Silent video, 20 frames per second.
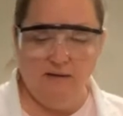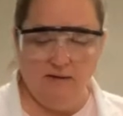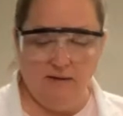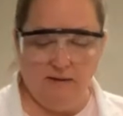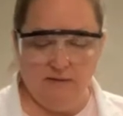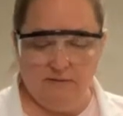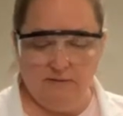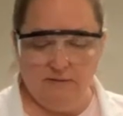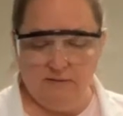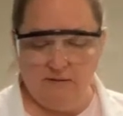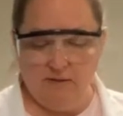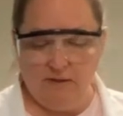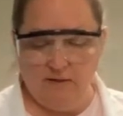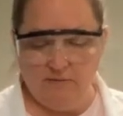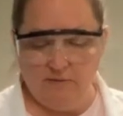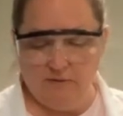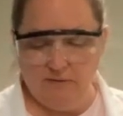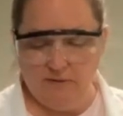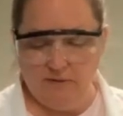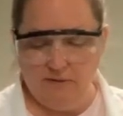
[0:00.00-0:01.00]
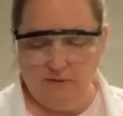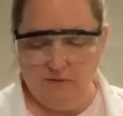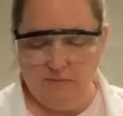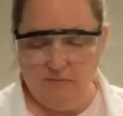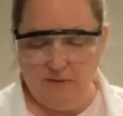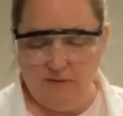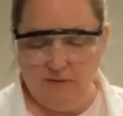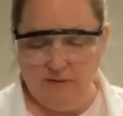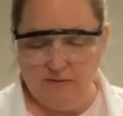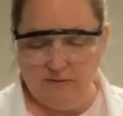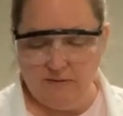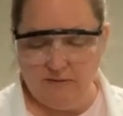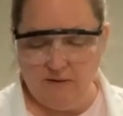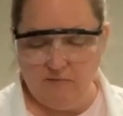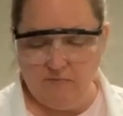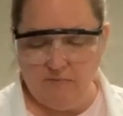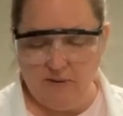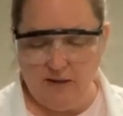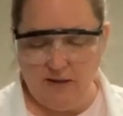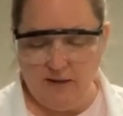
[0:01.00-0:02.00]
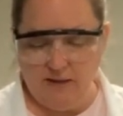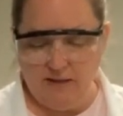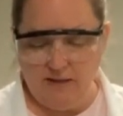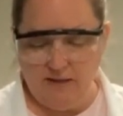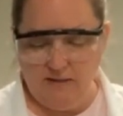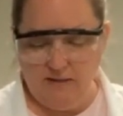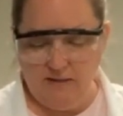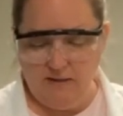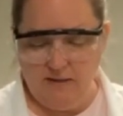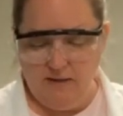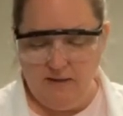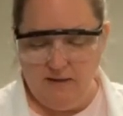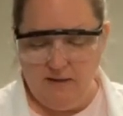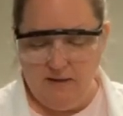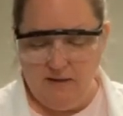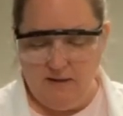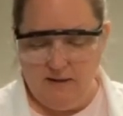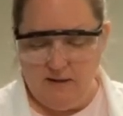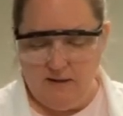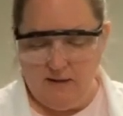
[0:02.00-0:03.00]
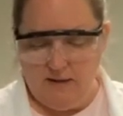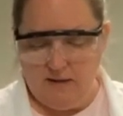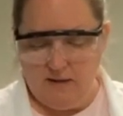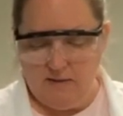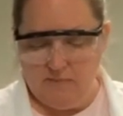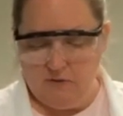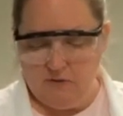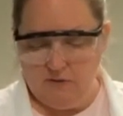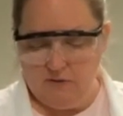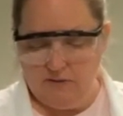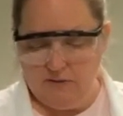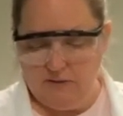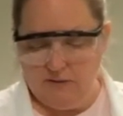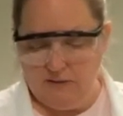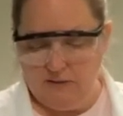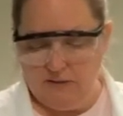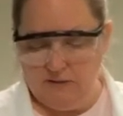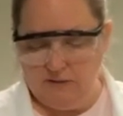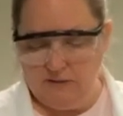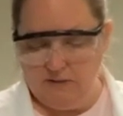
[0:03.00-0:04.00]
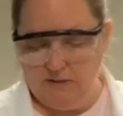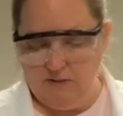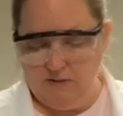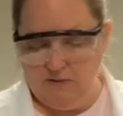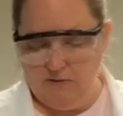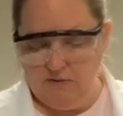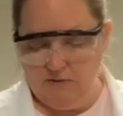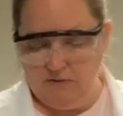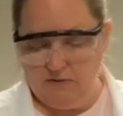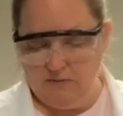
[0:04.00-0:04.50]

I still have a little bit that's left behind, and I'm just going to continue this